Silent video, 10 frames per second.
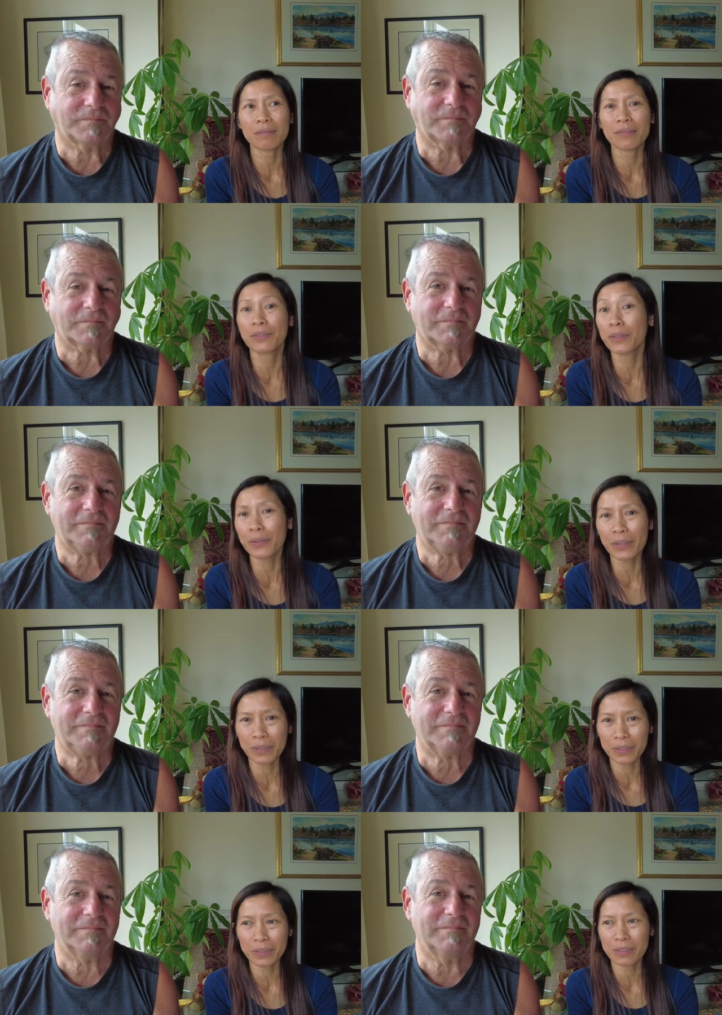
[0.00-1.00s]

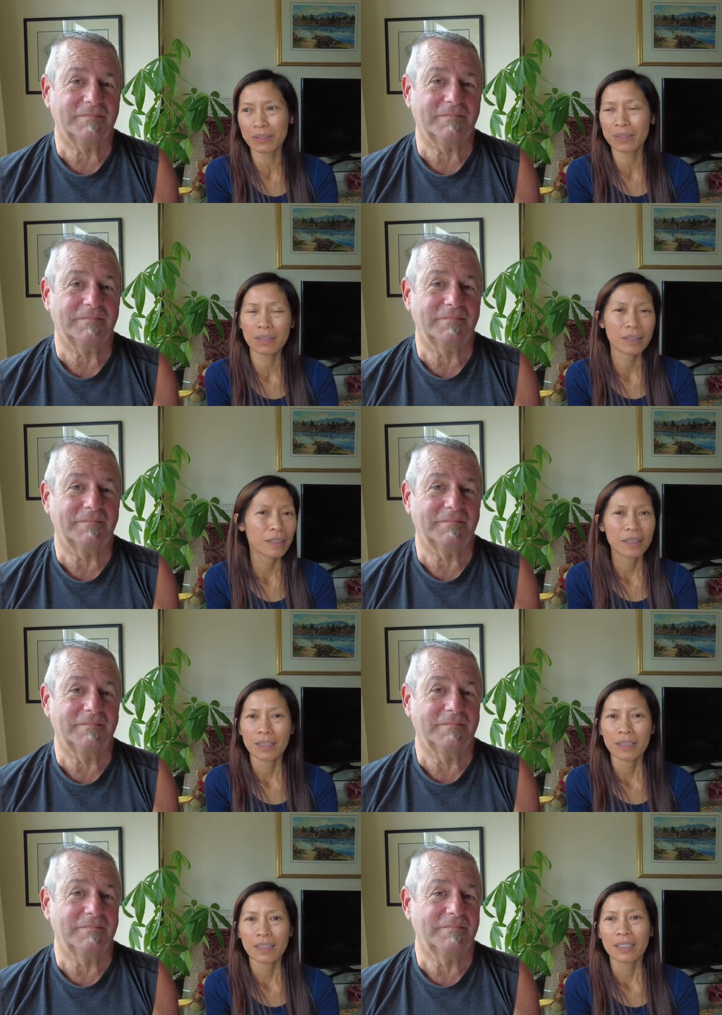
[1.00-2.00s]
Speaker 1: furious,
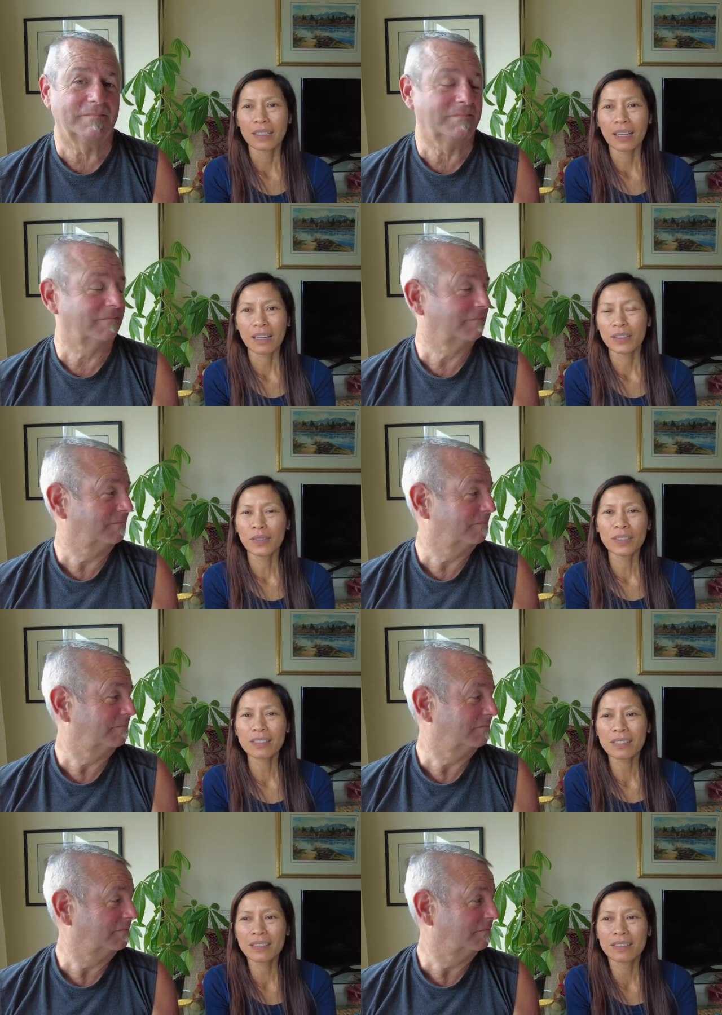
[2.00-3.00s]
yeah you're
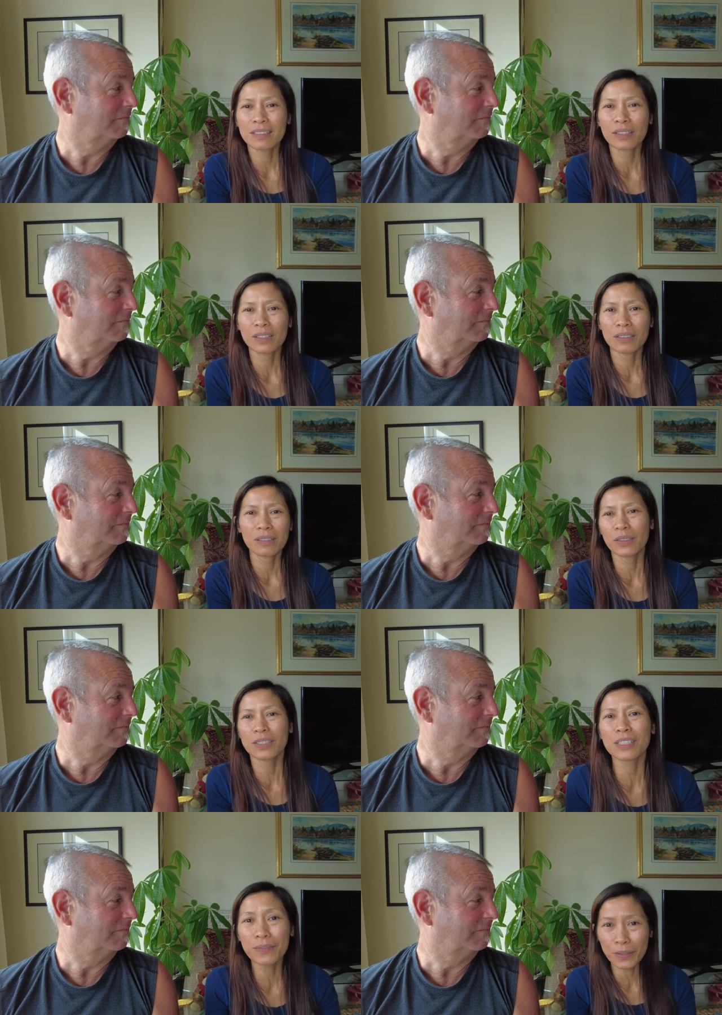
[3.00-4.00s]
just you're
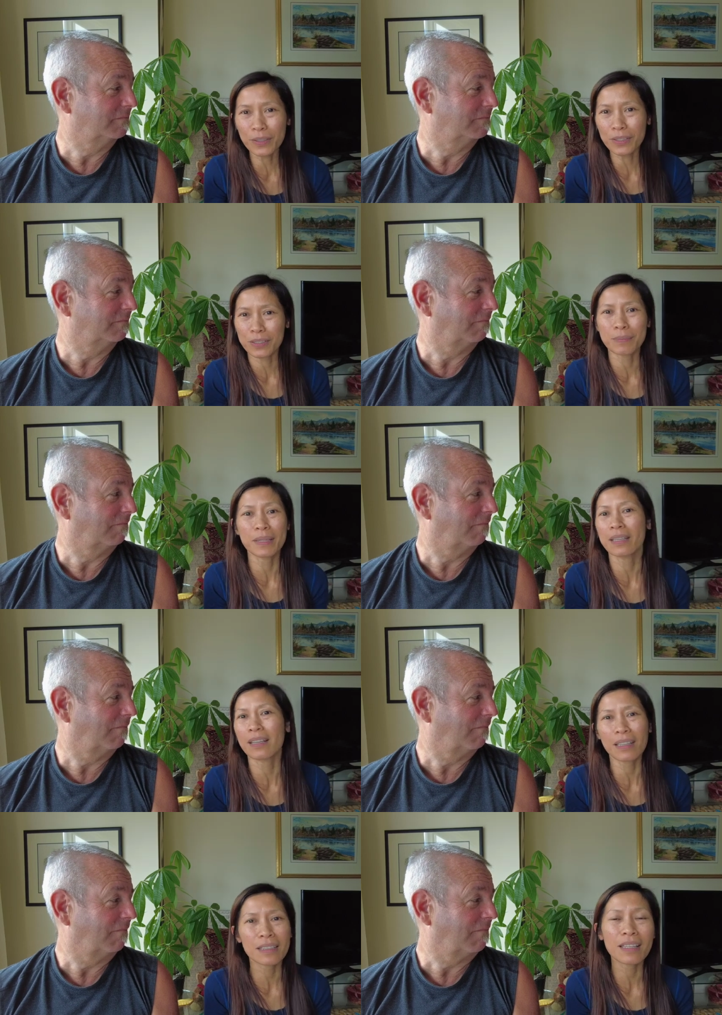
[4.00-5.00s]
just furious but then
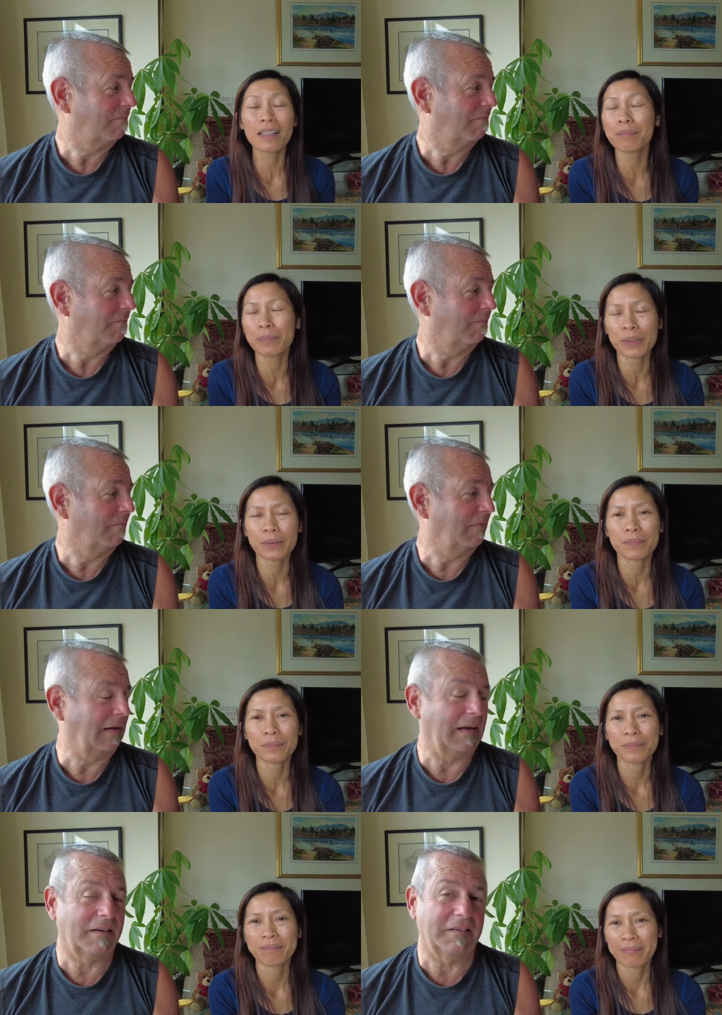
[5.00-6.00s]
they cannot help you
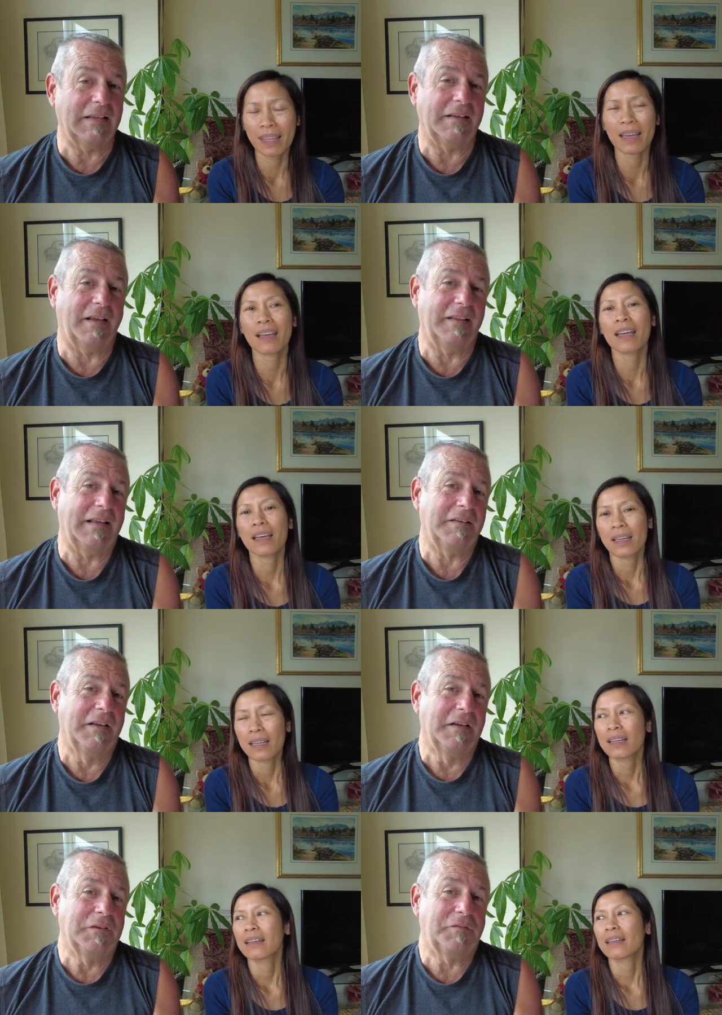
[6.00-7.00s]
Speaker 2: yeah and then yeah. and then
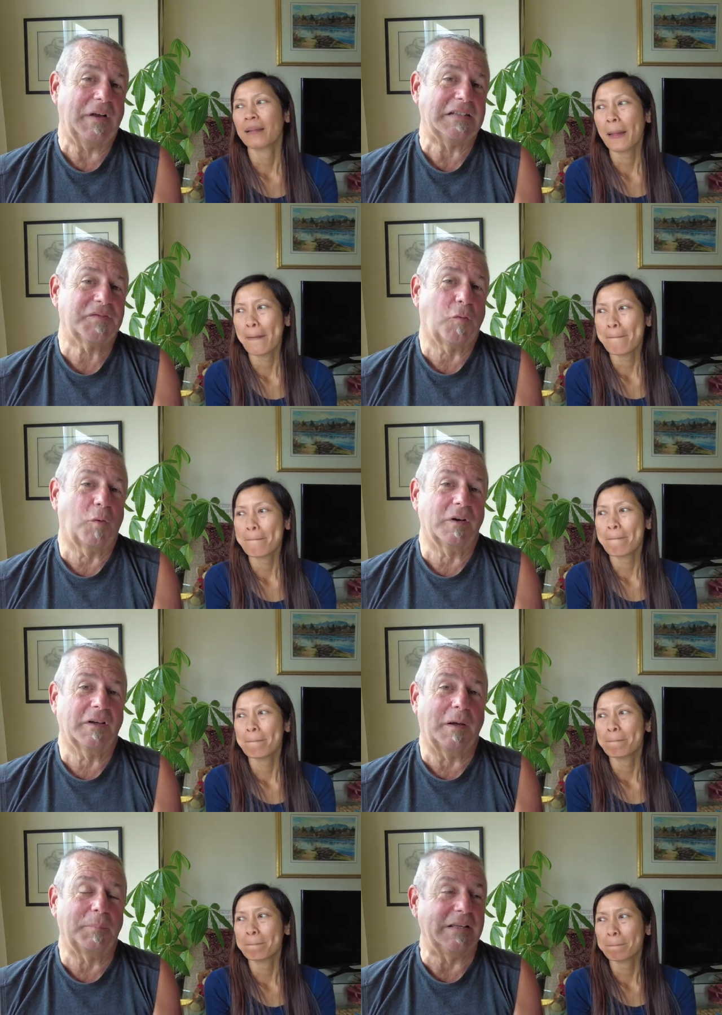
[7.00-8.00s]
fast forward a
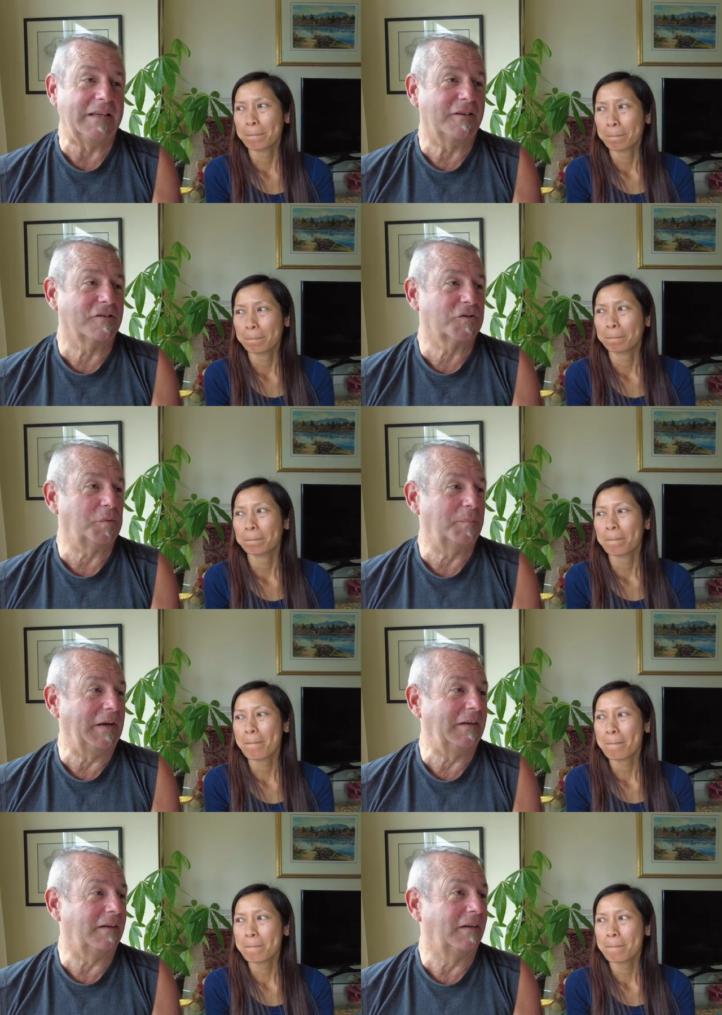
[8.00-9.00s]
couple of years we
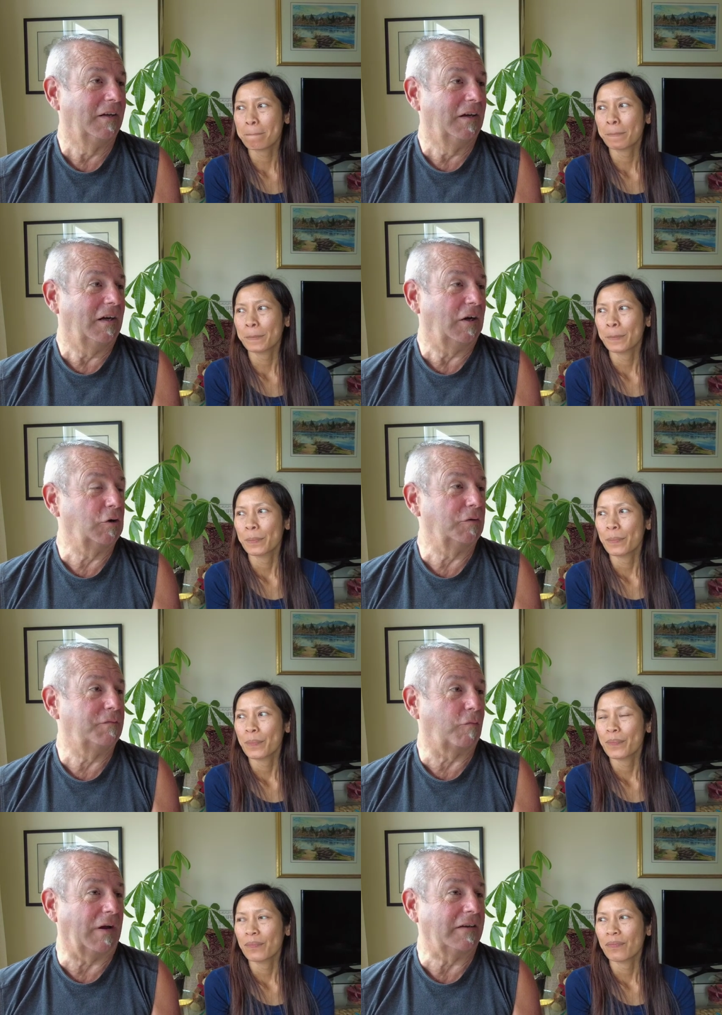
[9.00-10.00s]
meet a, a good
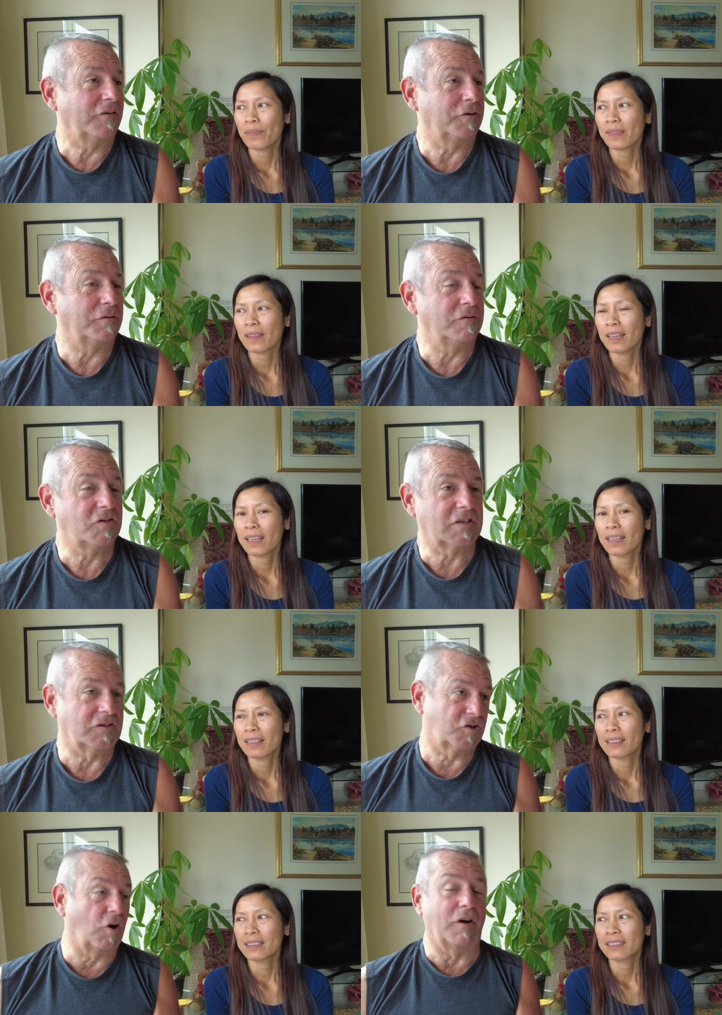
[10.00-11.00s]
friend who's
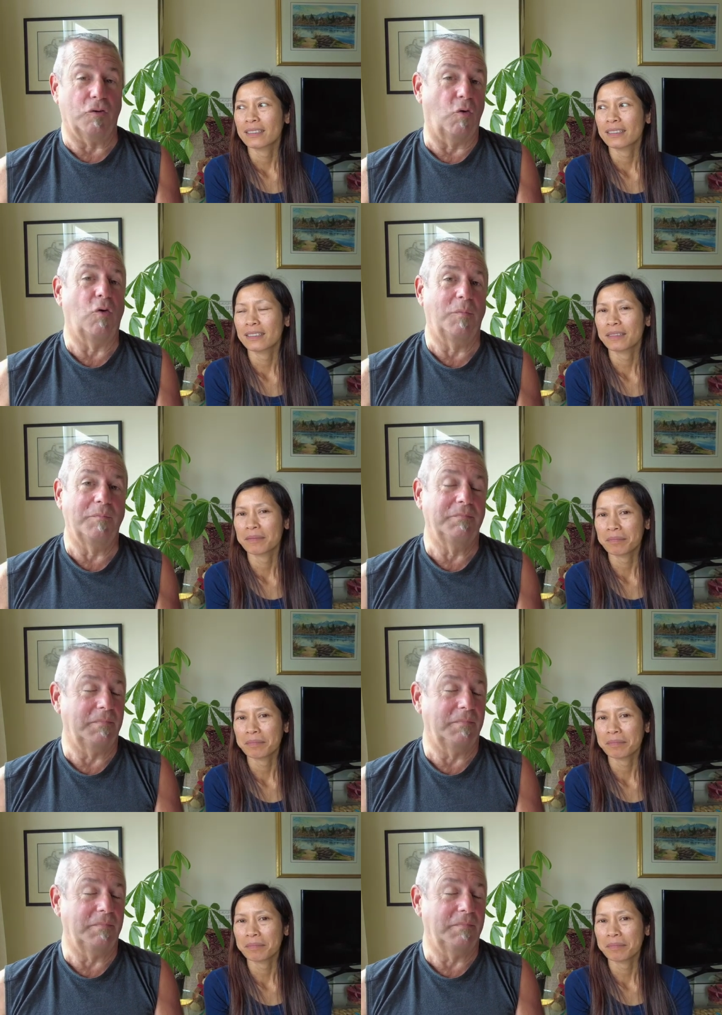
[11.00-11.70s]
since gone home